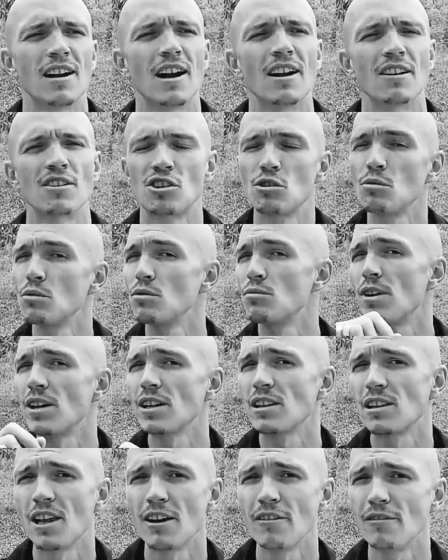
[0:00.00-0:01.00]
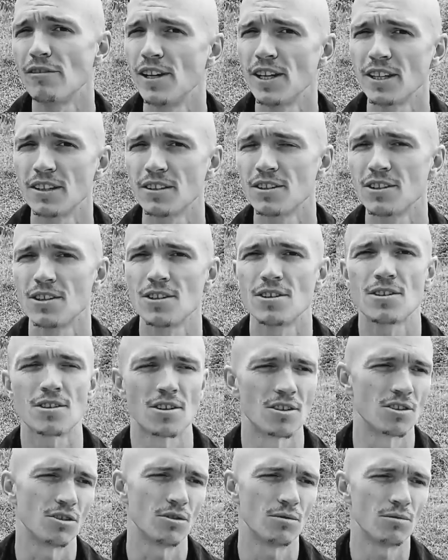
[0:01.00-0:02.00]
And she would write love
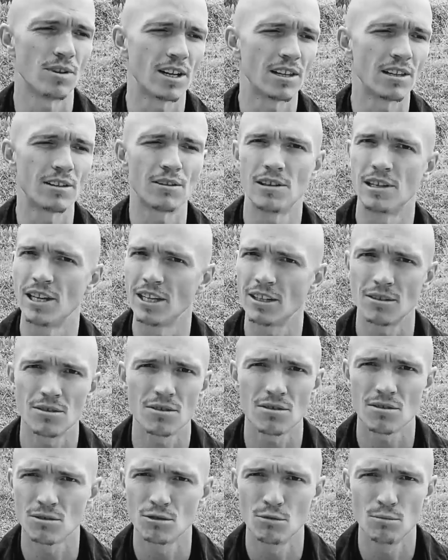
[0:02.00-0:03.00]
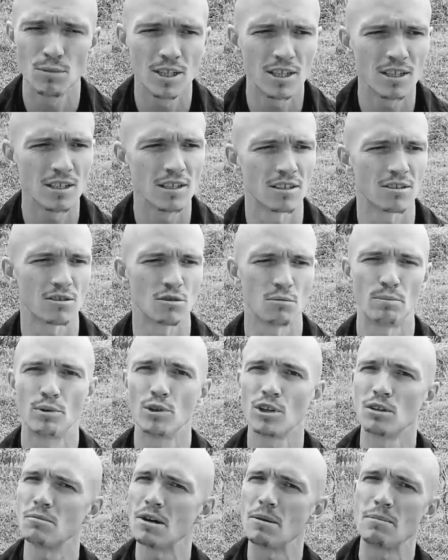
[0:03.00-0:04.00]
letters and she'll write little letters to me and she'll
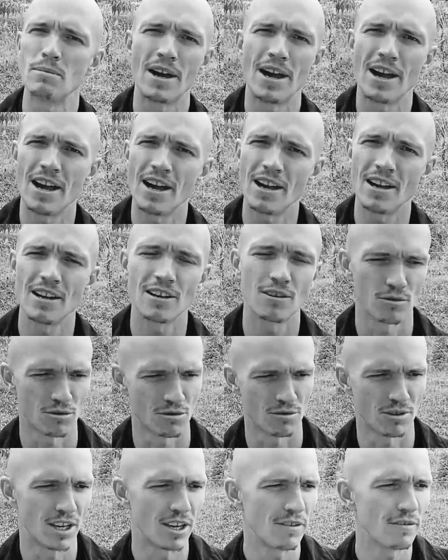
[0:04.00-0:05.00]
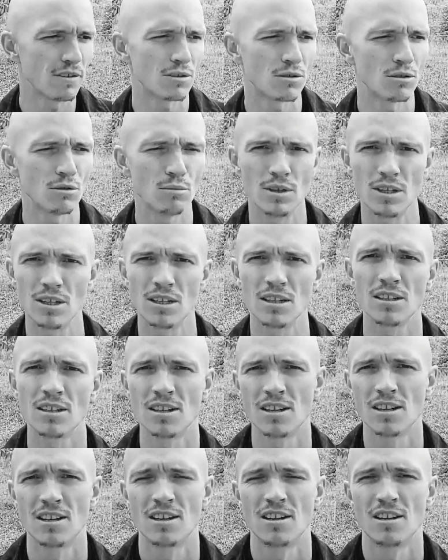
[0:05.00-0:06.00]
put it in my bag or she'll give it to me.
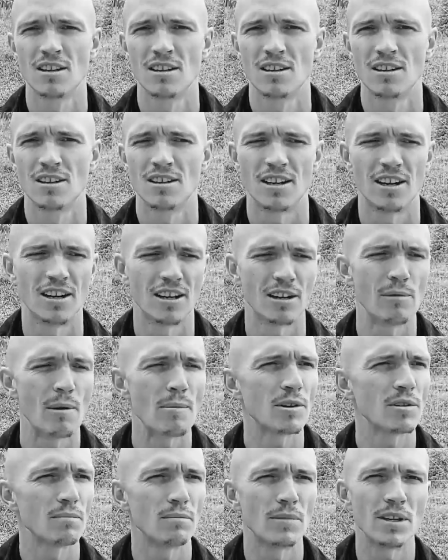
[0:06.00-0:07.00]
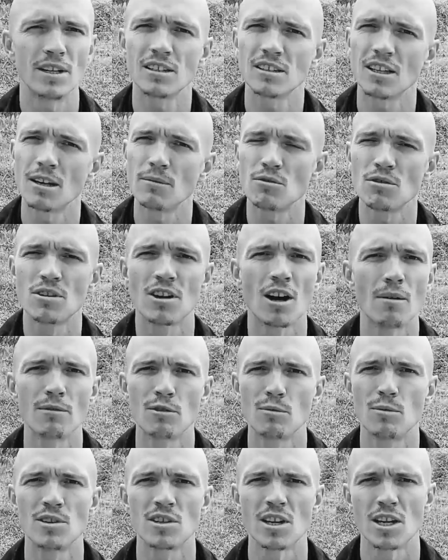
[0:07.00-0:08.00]
And I remember many times she'll
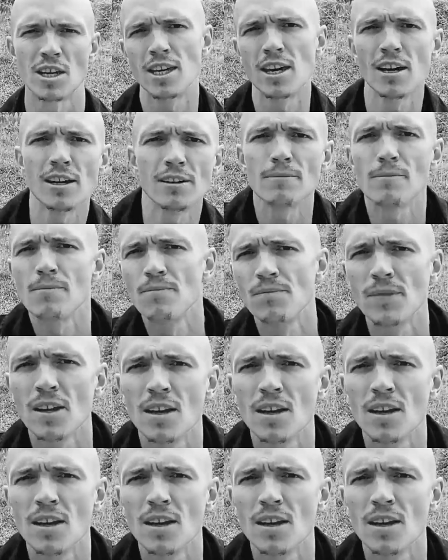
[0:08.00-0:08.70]
come to me and say, "Gian,